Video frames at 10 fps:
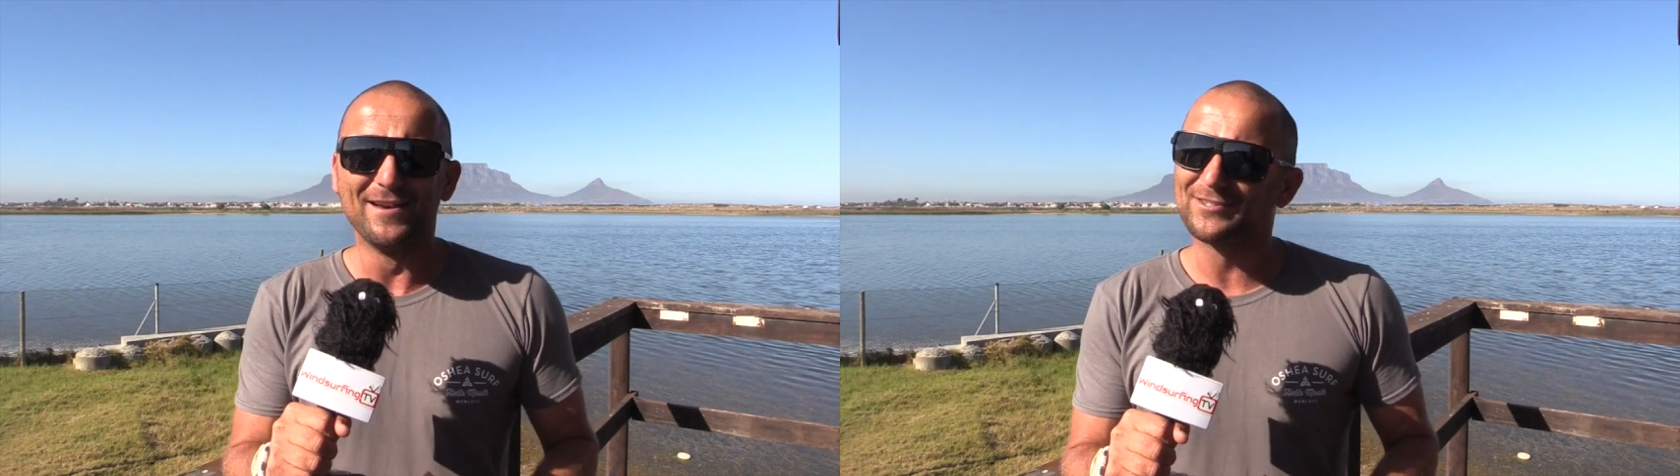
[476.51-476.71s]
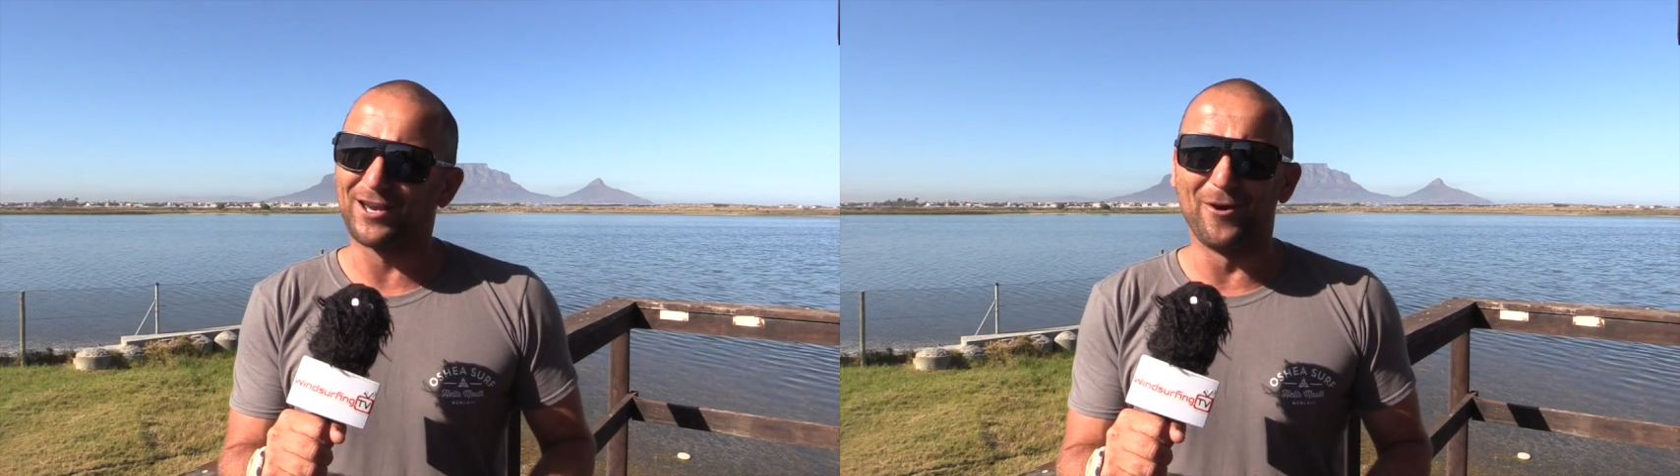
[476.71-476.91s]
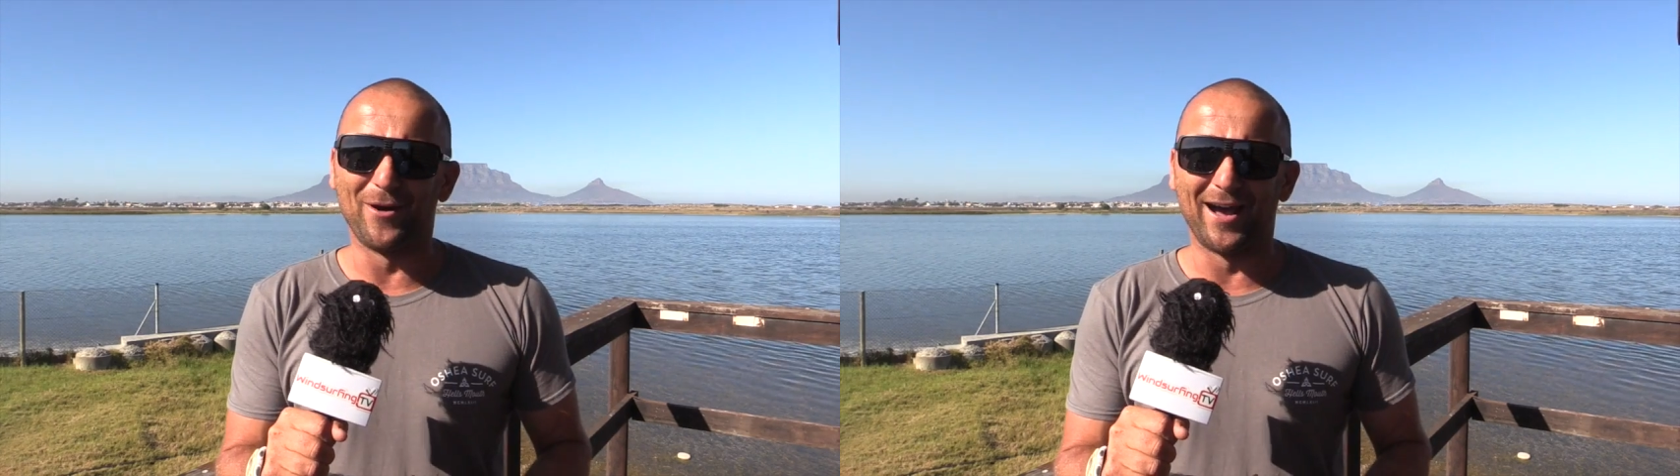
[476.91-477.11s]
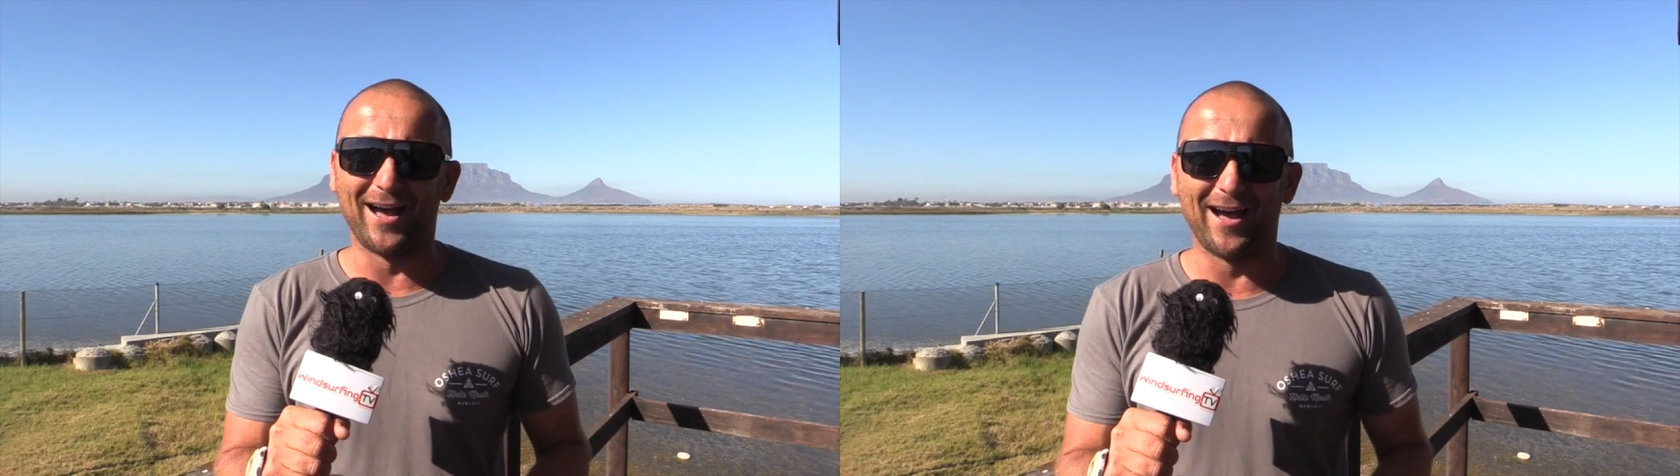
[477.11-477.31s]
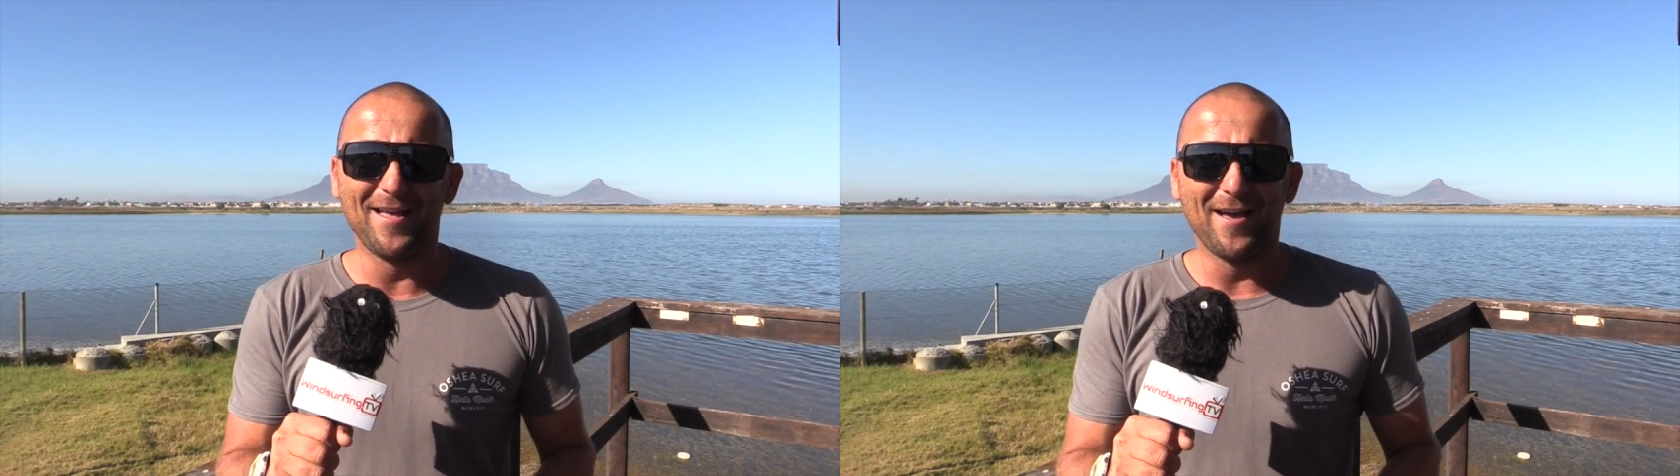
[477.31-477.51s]
So
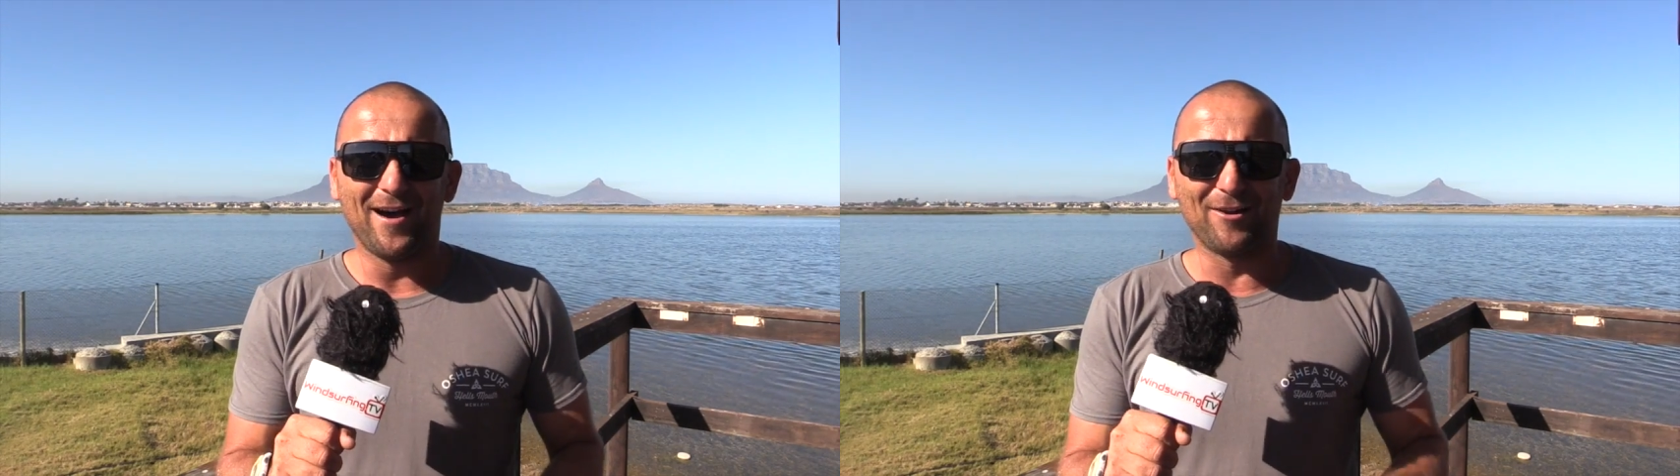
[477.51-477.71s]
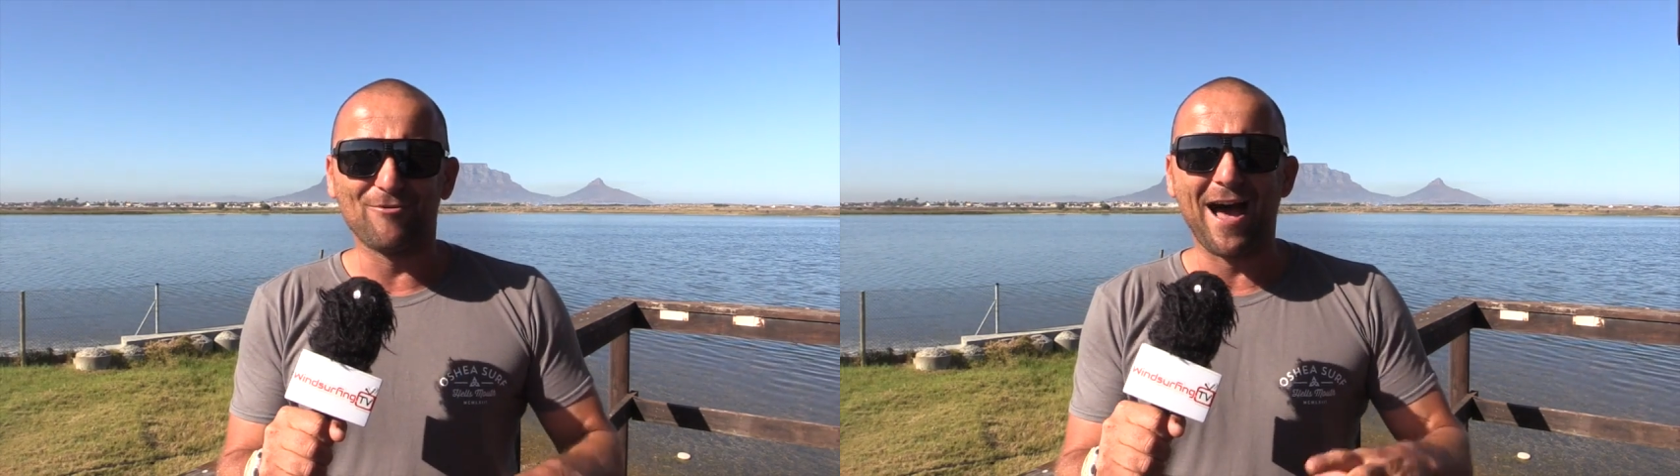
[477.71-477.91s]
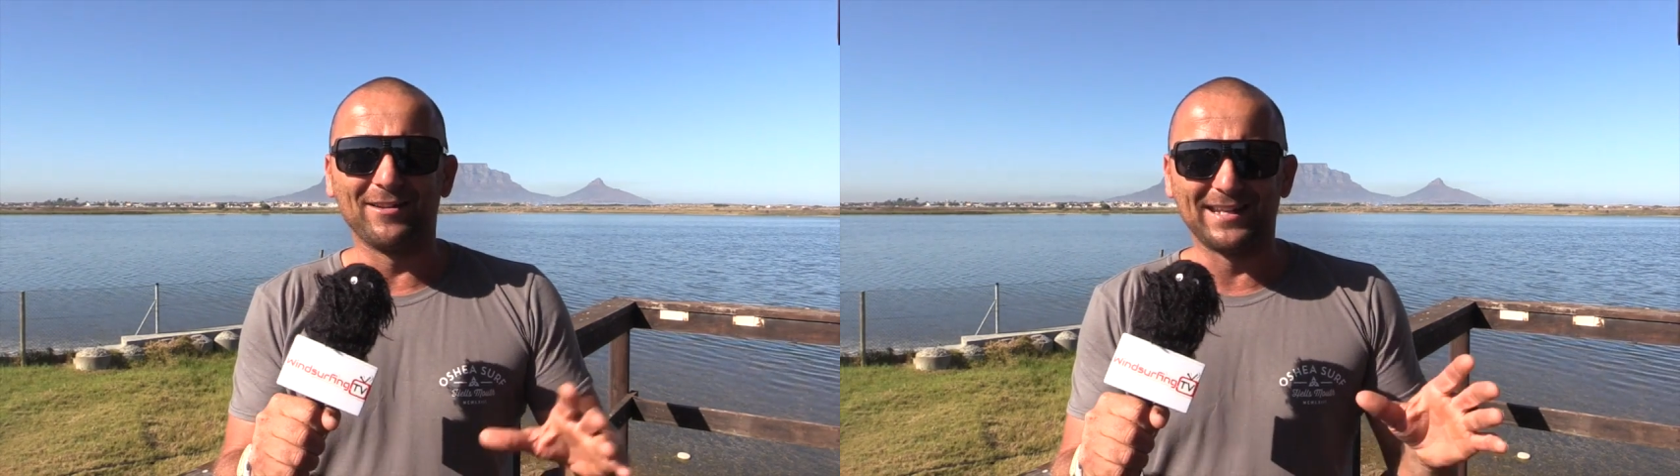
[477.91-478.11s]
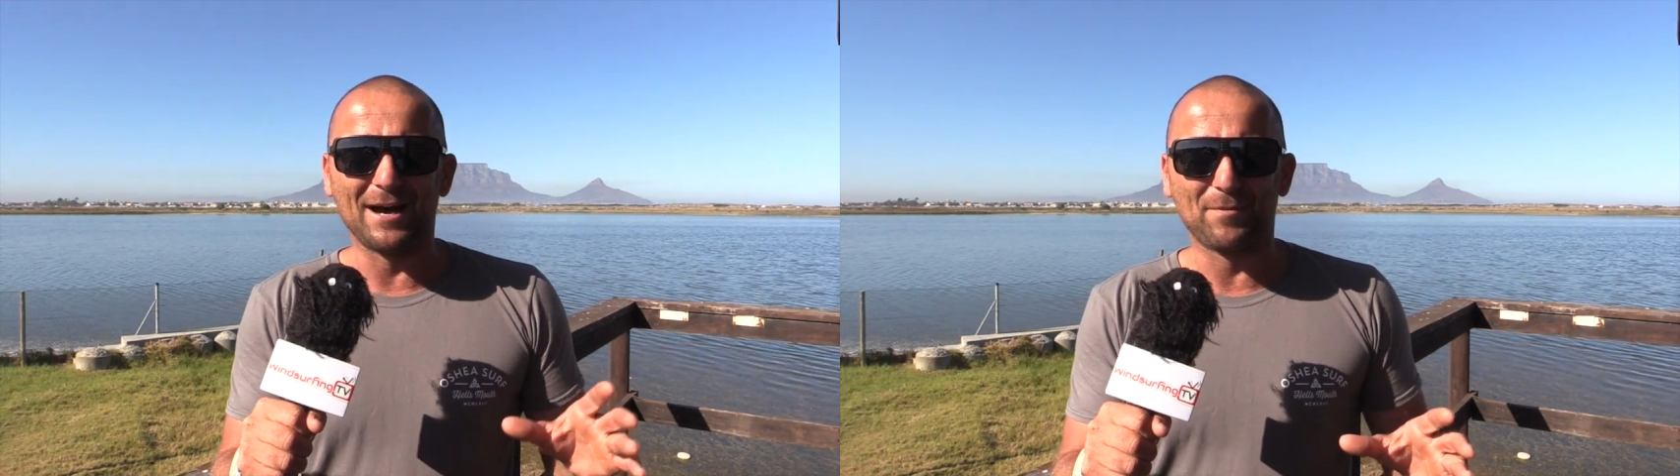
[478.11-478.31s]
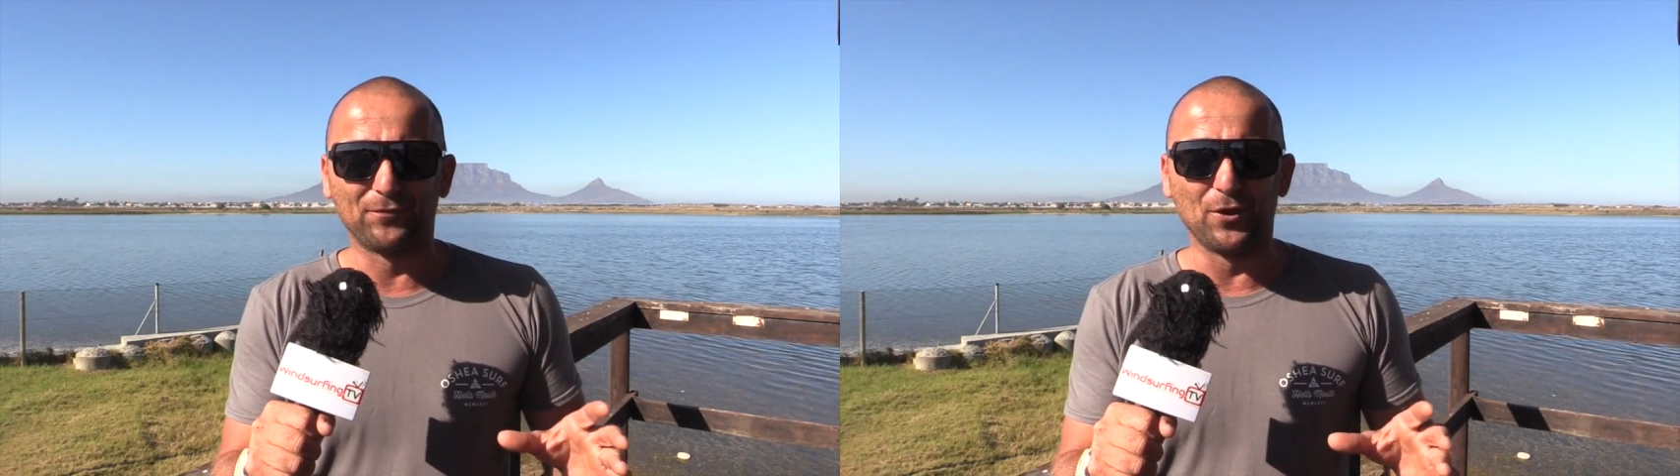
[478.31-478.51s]
I rounded
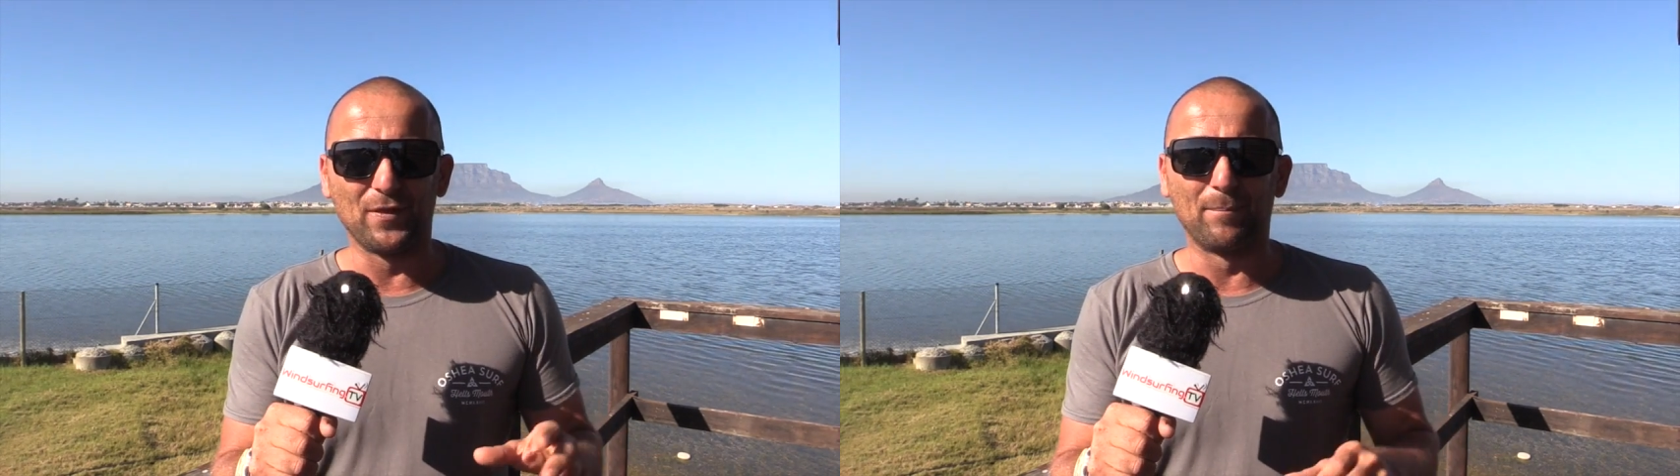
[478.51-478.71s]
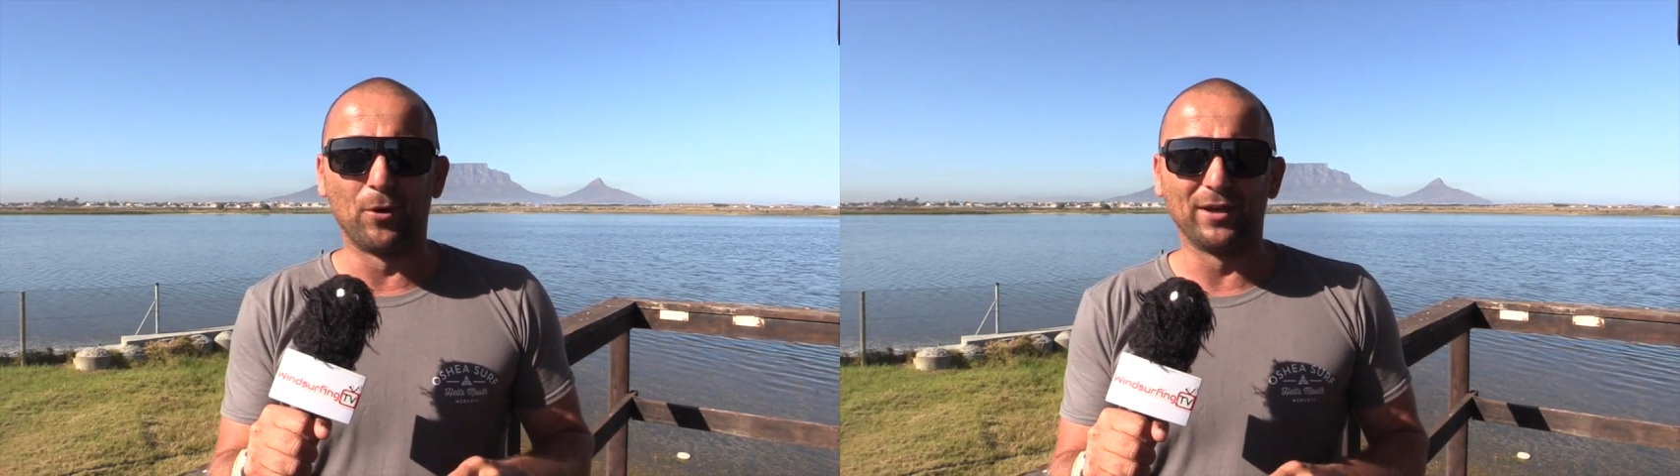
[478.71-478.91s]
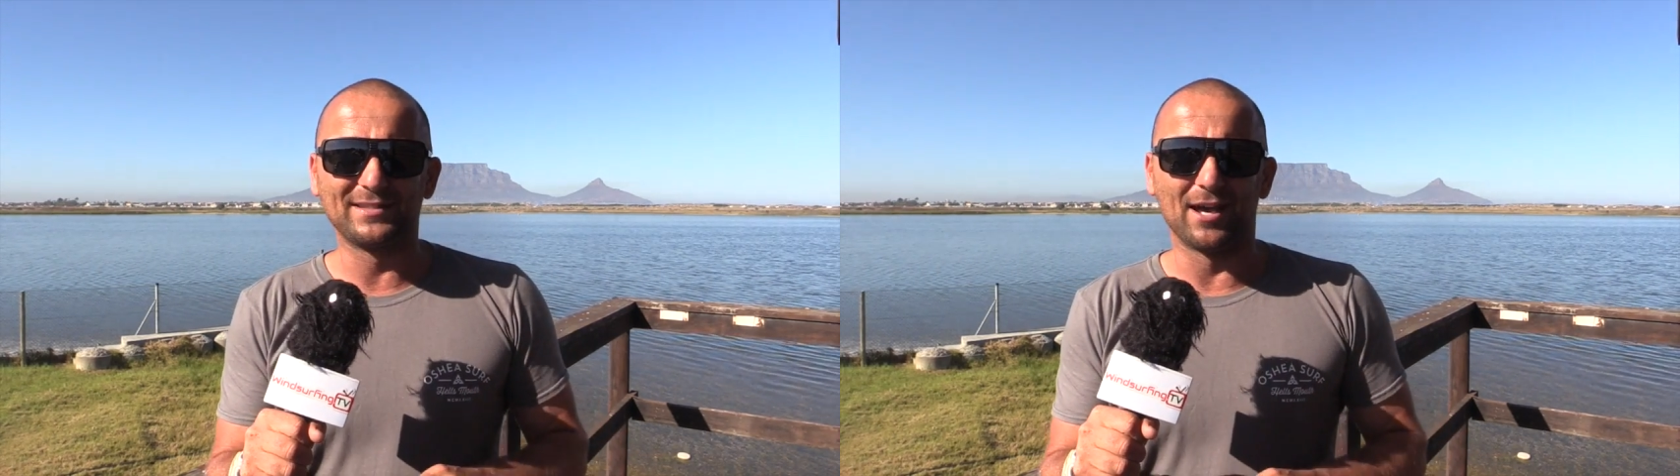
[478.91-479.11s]
up a few of the boys